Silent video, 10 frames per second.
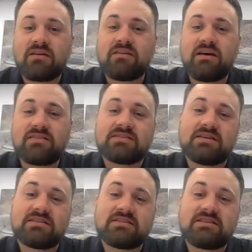Now, the
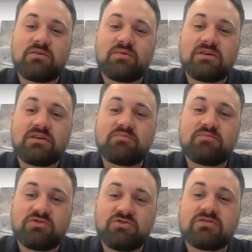sensors that we
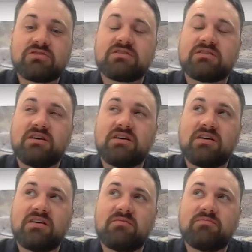produce
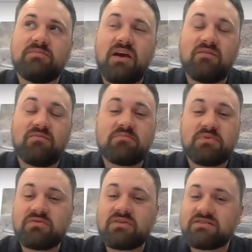have been
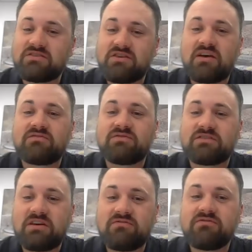built and designed for
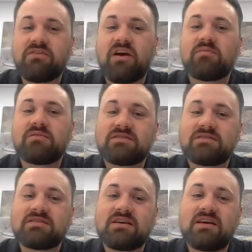tough environments,